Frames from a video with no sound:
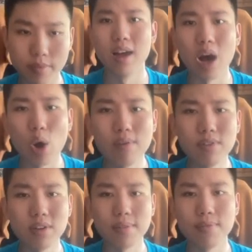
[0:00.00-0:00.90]
However,
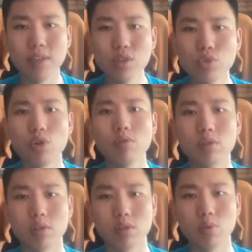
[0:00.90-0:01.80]
if this
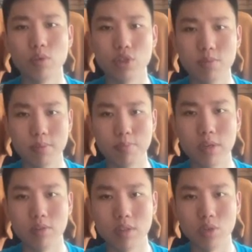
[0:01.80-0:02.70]
rotor was to be
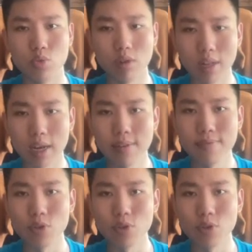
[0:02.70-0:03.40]
built in real life,